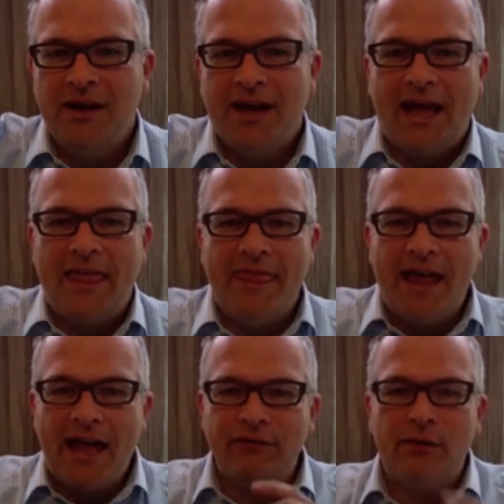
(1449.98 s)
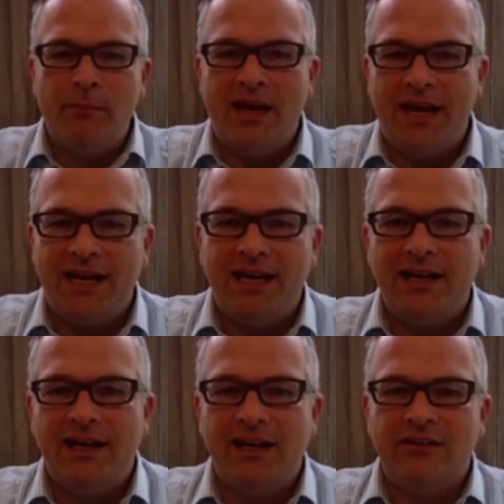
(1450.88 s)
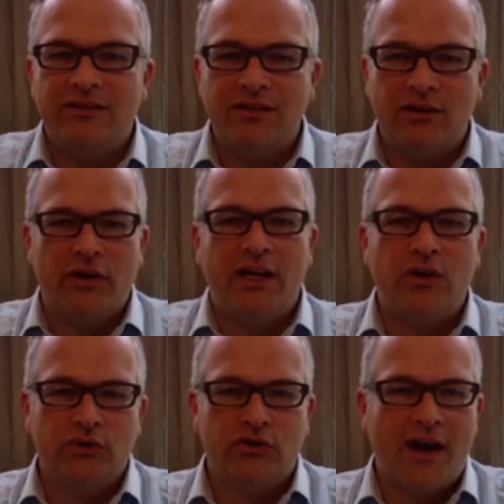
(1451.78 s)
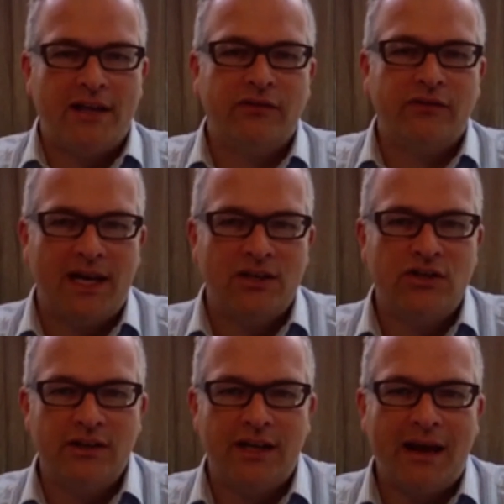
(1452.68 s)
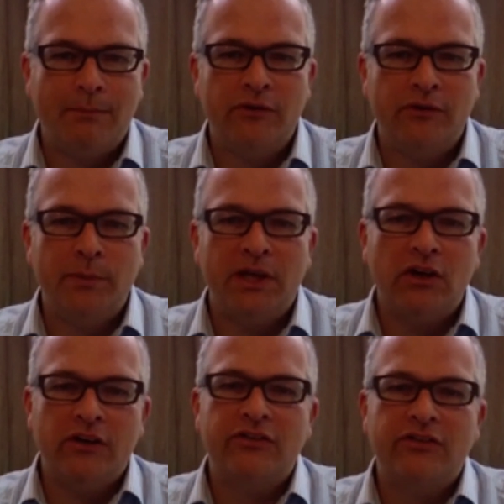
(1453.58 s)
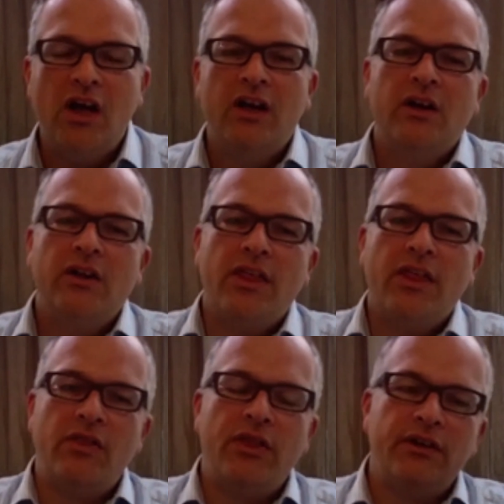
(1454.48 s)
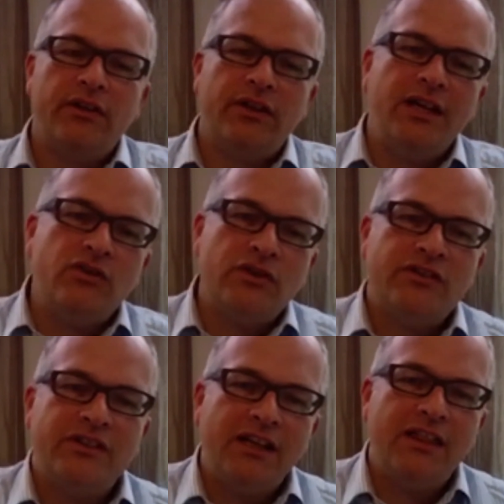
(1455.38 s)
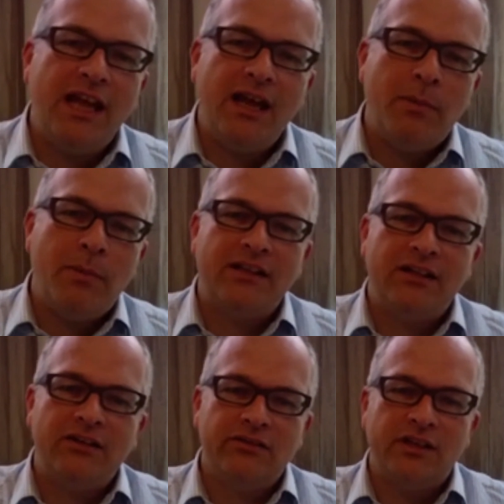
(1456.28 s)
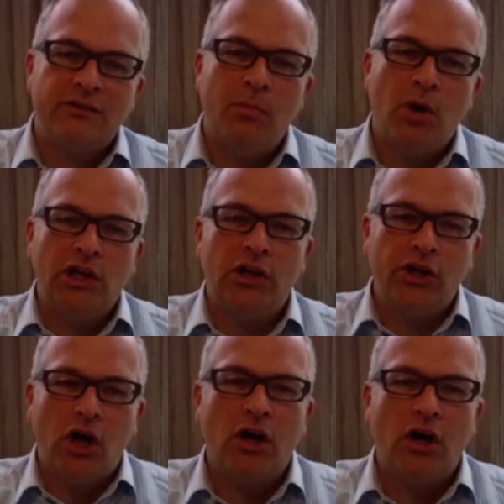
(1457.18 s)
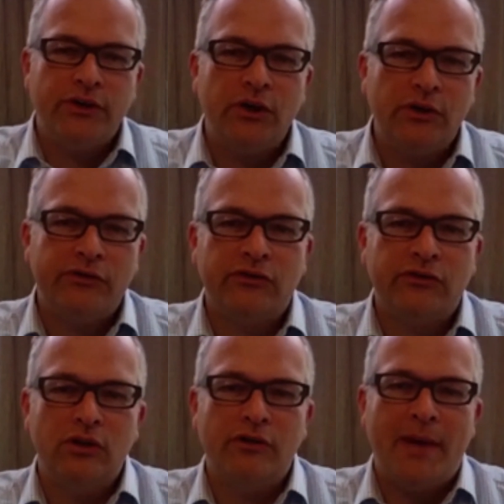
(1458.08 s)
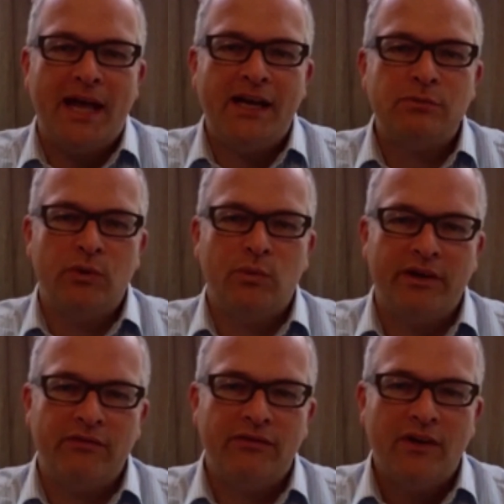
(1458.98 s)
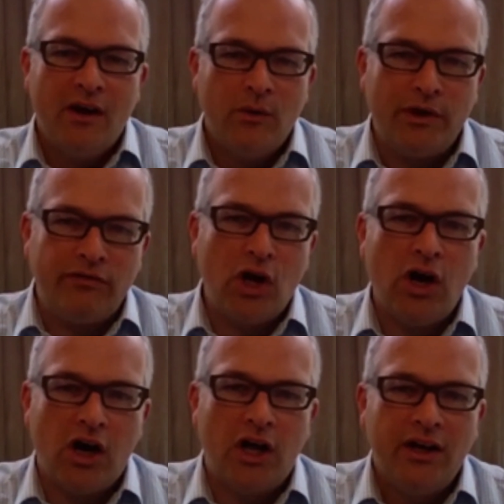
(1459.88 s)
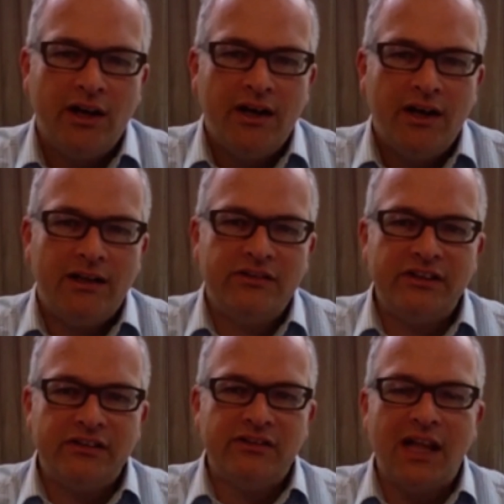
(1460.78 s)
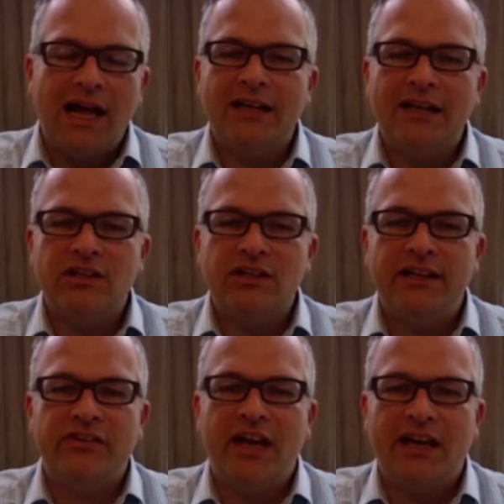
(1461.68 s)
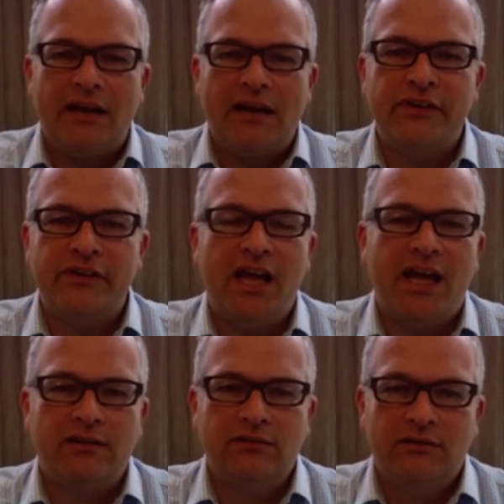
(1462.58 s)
And that, for me, is the critical transformation that happens. Because the interesting thing about this model Golden Goose School of Management we've got is it's largely set and forget.